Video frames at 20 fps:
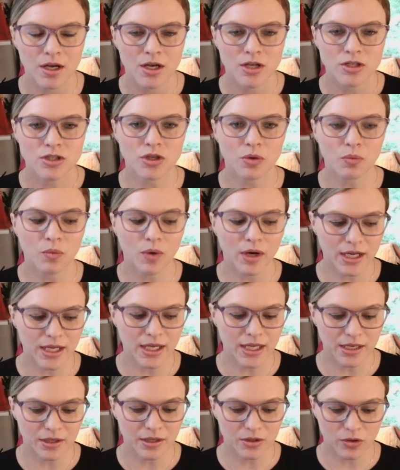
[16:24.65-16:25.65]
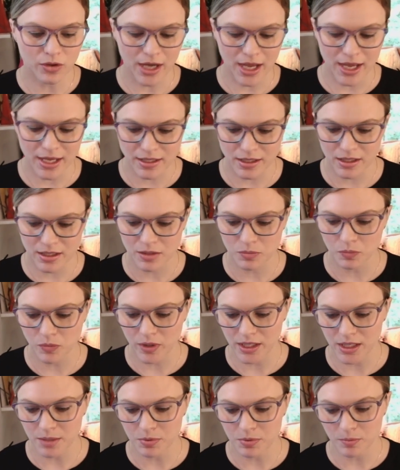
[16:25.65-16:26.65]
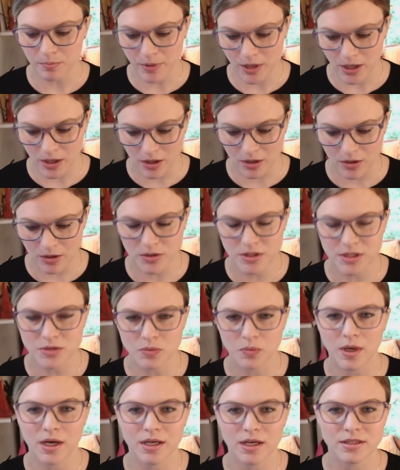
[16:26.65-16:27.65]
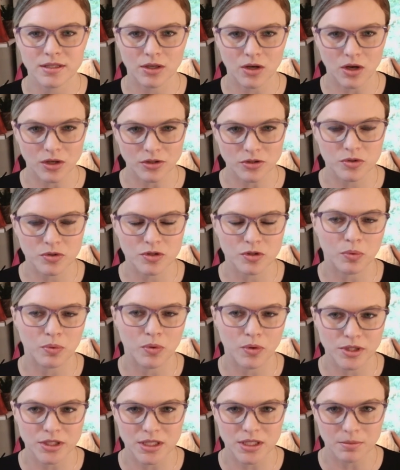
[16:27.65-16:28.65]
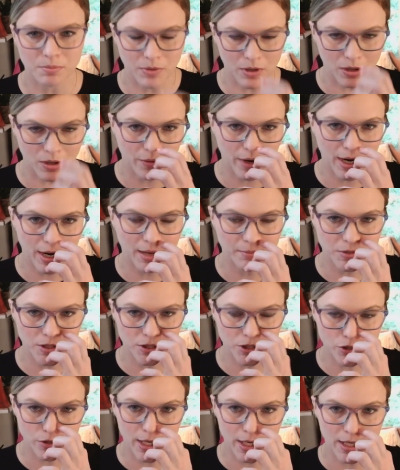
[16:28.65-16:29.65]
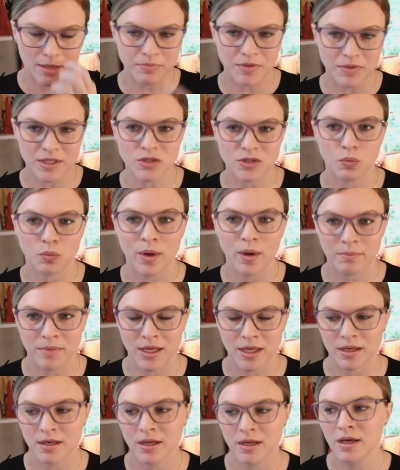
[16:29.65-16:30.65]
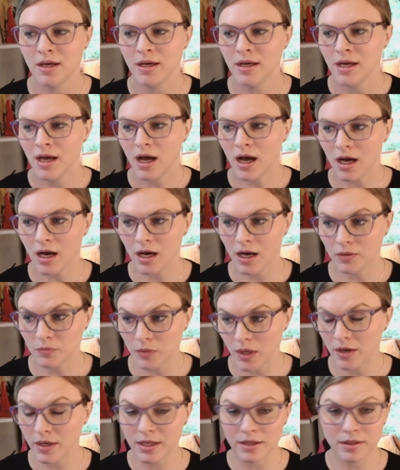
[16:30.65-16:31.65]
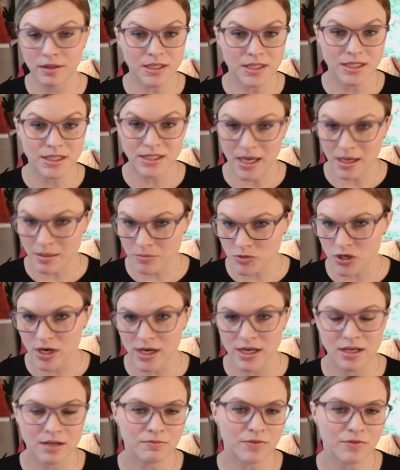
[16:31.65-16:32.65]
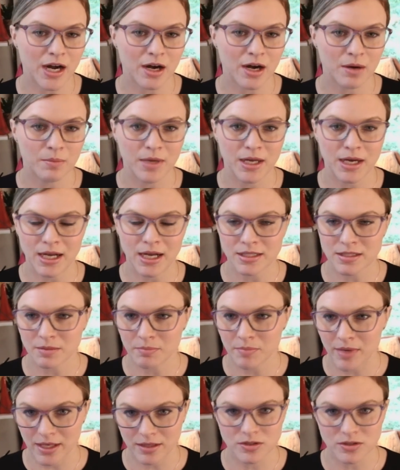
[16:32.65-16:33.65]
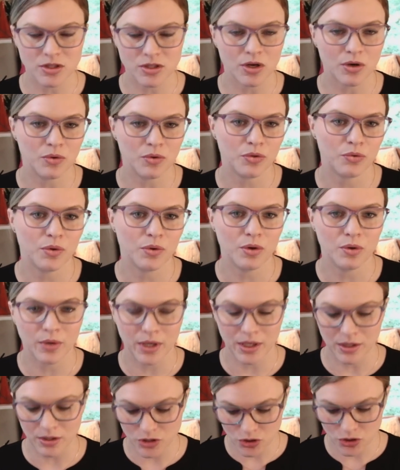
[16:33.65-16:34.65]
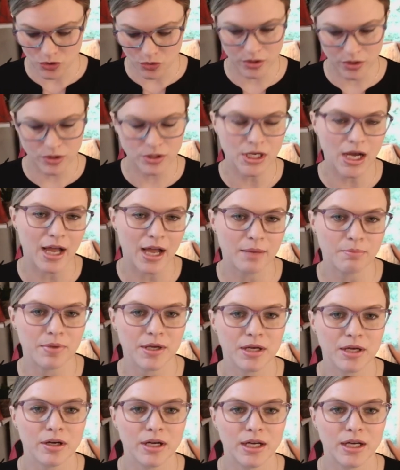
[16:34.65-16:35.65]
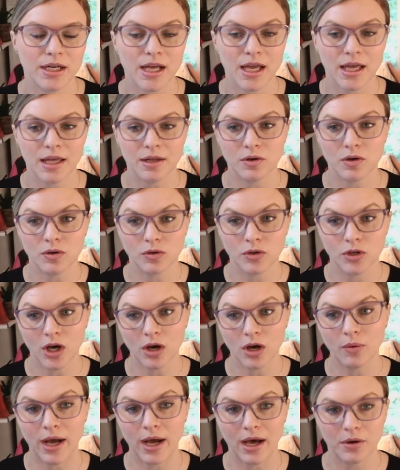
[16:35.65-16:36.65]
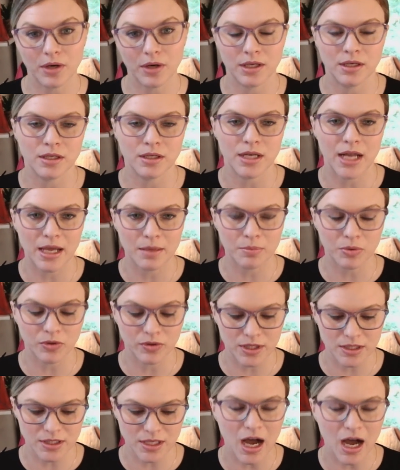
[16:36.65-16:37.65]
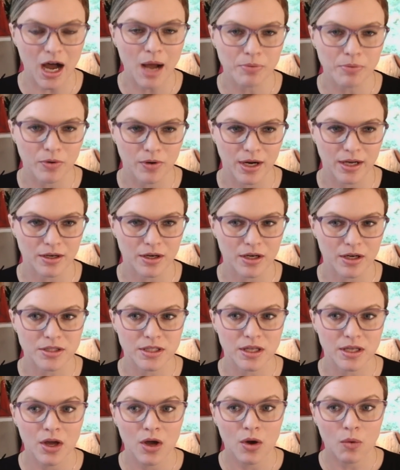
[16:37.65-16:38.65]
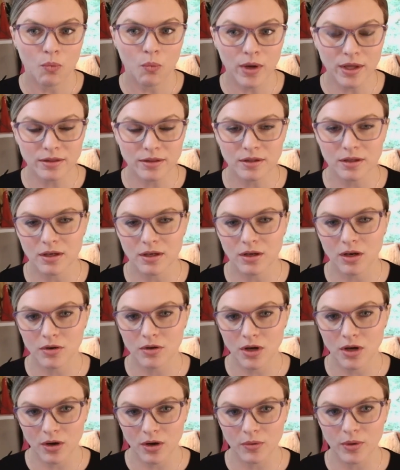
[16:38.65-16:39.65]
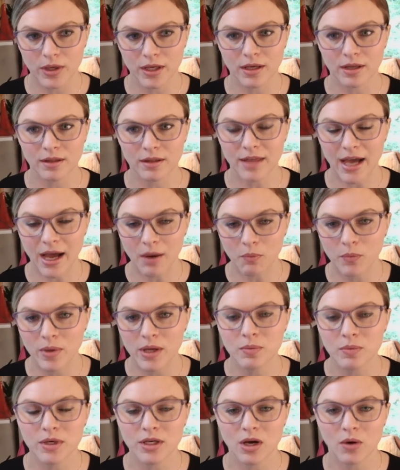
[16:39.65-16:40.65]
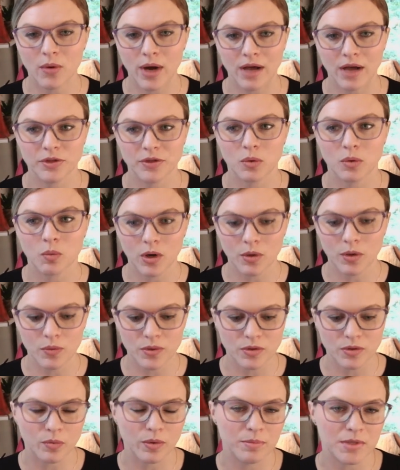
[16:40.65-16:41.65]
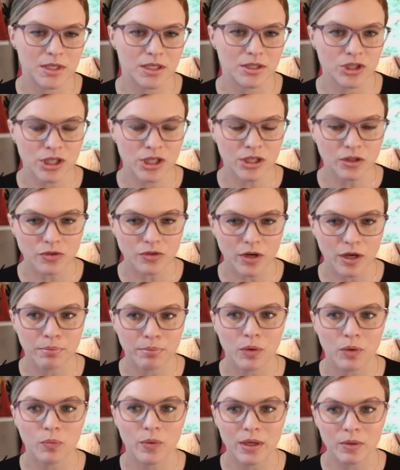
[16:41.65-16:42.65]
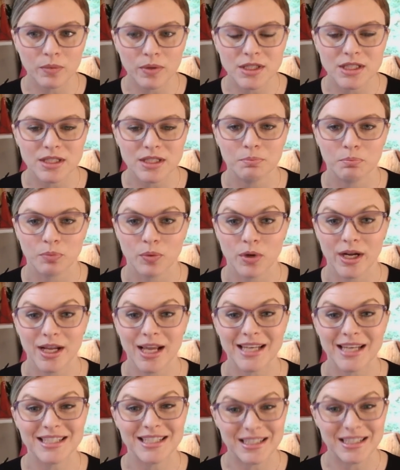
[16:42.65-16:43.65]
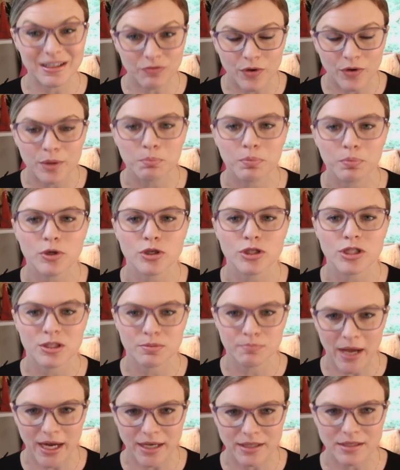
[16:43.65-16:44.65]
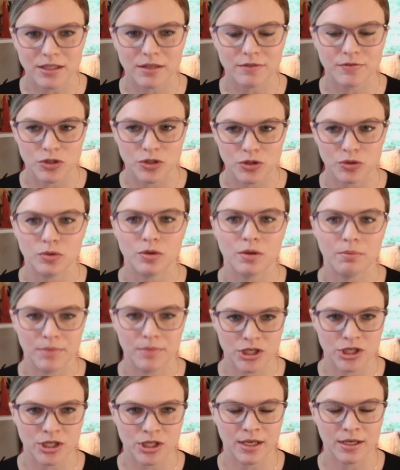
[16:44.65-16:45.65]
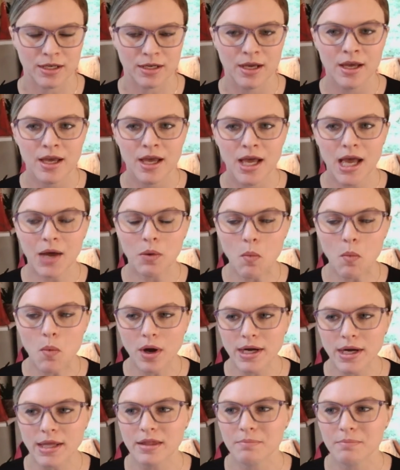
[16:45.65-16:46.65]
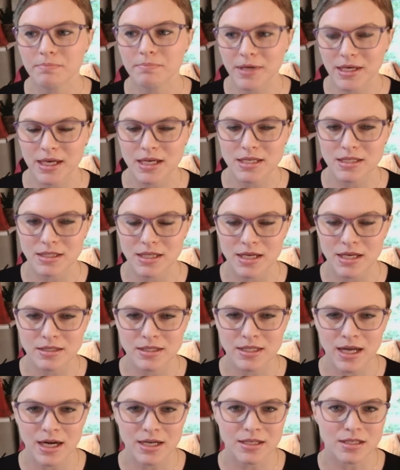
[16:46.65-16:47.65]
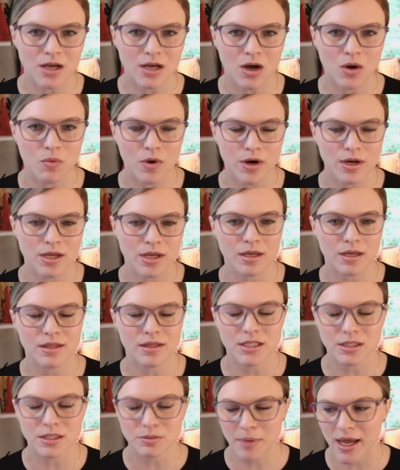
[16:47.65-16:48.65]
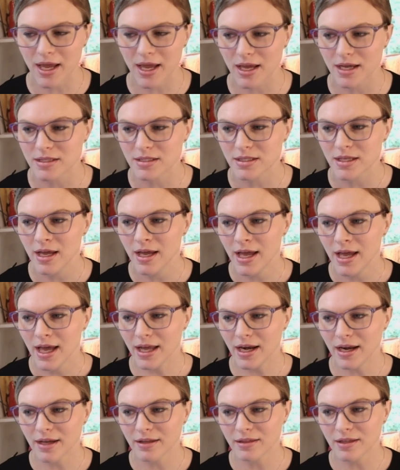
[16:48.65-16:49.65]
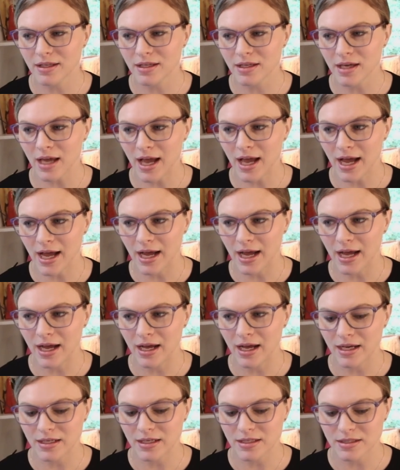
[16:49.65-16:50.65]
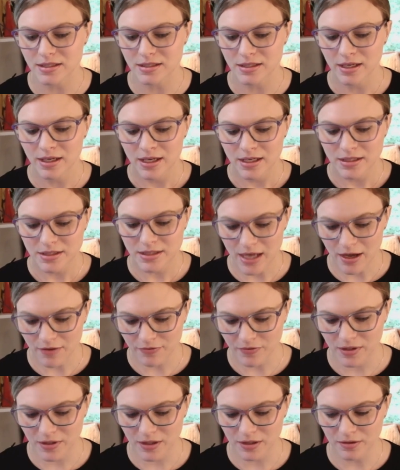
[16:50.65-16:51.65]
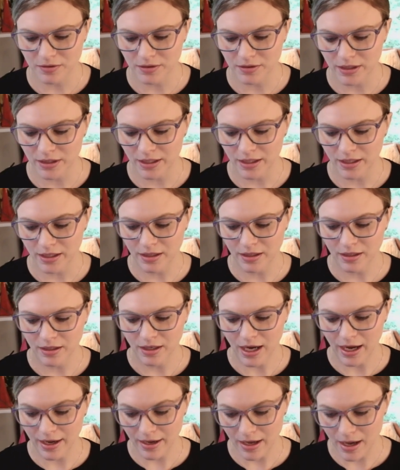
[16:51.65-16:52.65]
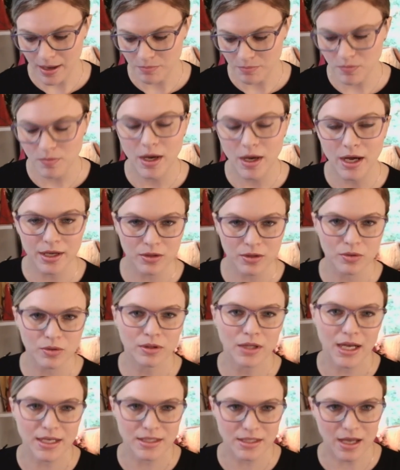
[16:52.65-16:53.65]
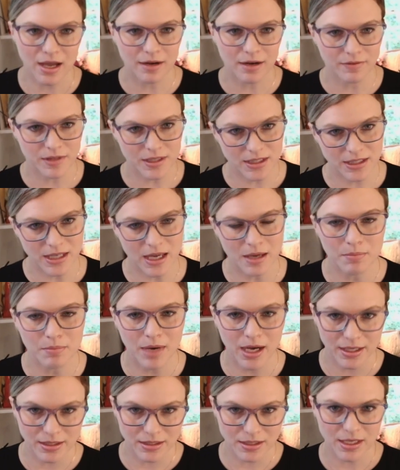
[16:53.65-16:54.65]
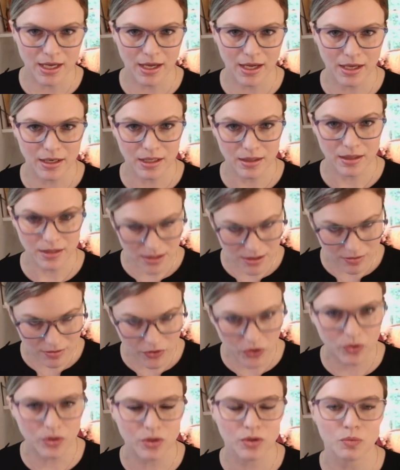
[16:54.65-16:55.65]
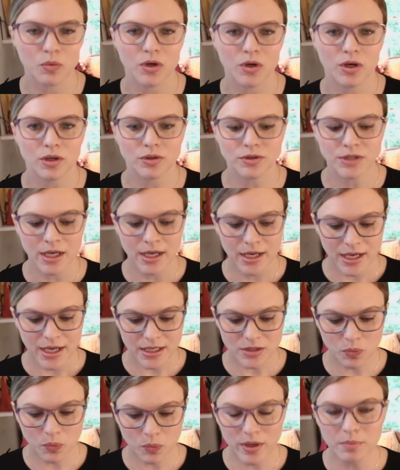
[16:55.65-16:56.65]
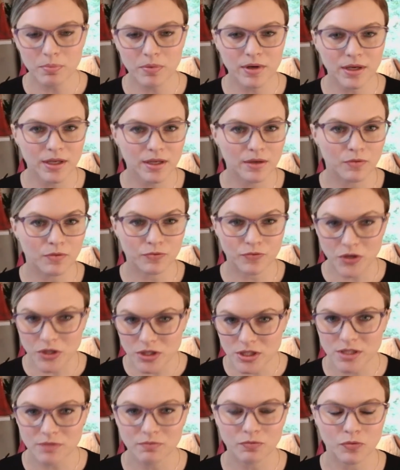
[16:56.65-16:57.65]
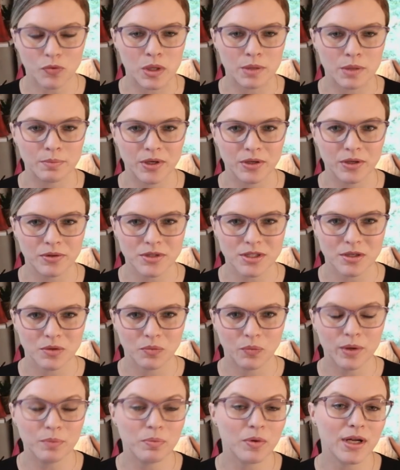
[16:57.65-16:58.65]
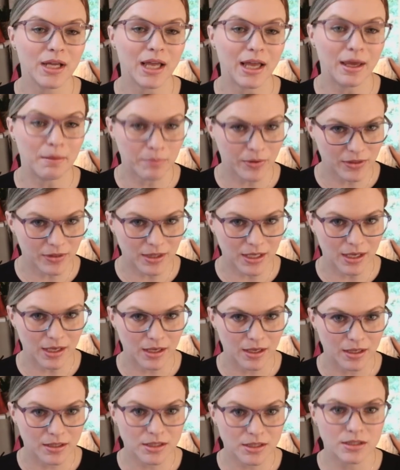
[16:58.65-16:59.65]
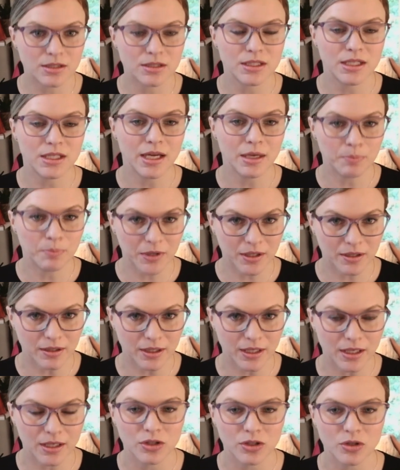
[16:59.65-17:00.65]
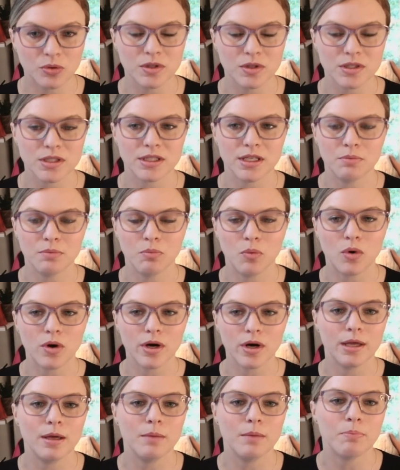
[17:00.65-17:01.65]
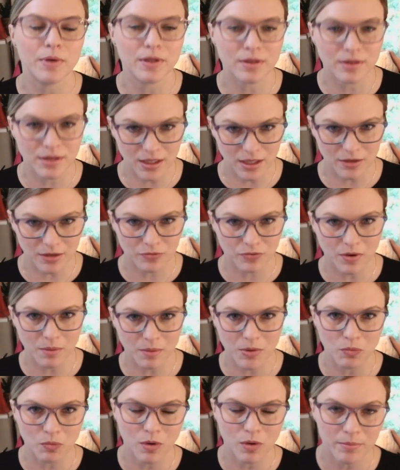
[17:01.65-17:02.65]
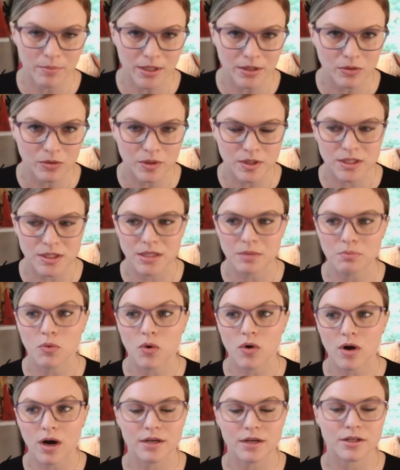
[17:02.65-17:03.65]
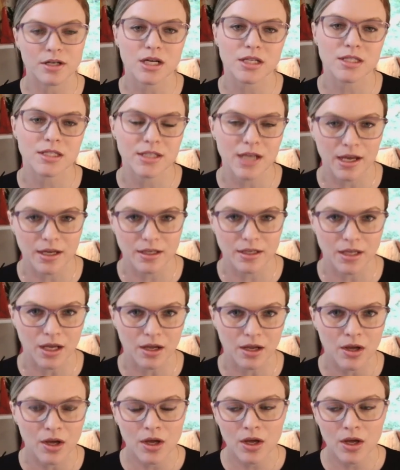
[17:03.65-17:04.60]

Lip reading: So what he created and what he proposed was the Cultural Support Team Program to train up these women in the same training environment as the males go through in a shorter time period, and go out and enable these operators with knowing that we would go out there, work with the women and children, but we would bring a different perspective to the mission. And one of the biggest things that I saw working in this space, and I think has definitely, I utilize kind of the same mindset in the civilian world, is we bring, first and foremost, we bring empathy. Typically, you will see more empathy from a woman. You will see more understanding.